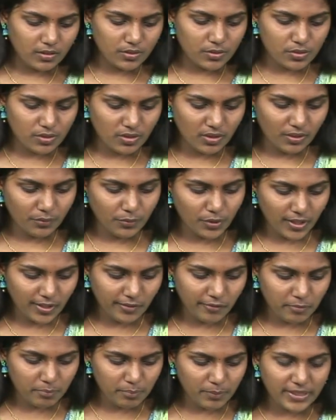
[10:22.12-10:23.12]
So now we
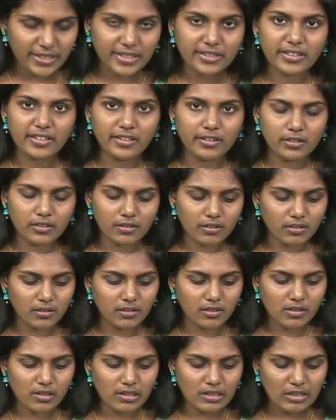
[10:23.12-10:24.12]
have a bead here.
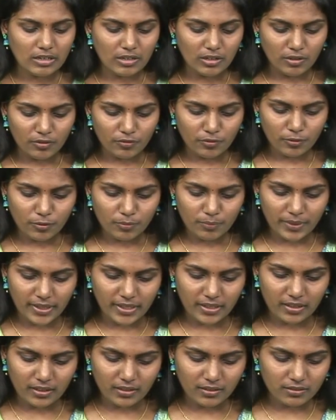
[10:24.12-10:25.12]

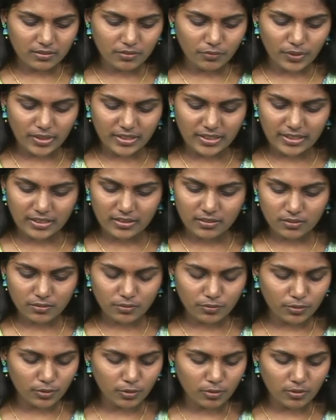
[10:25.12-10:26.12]

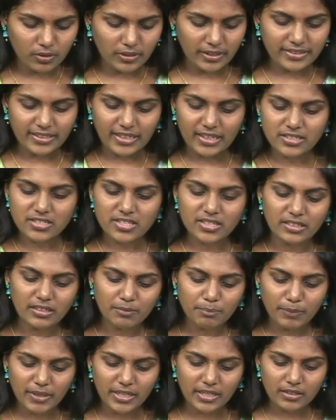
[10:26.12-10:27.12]
For attaching the
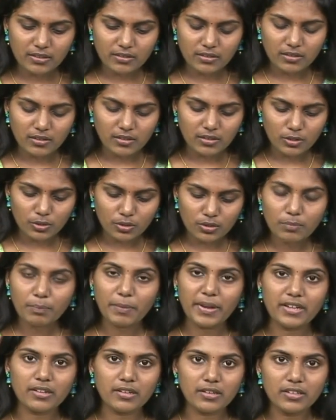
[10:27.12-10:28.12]
bead to the
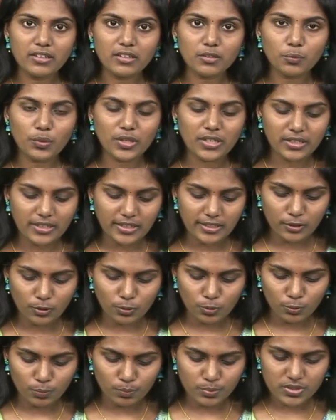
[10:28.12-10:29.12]
pendant, we need
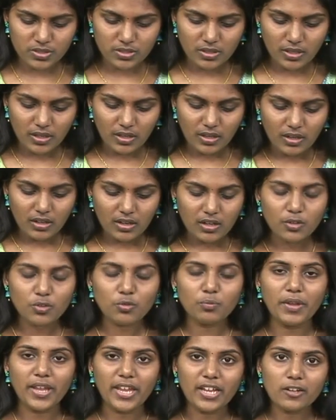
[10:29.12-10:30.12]
loops.
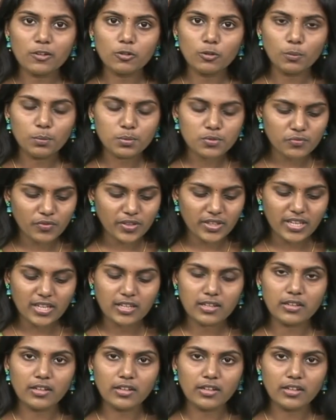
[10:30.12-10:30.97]
To make loops, we need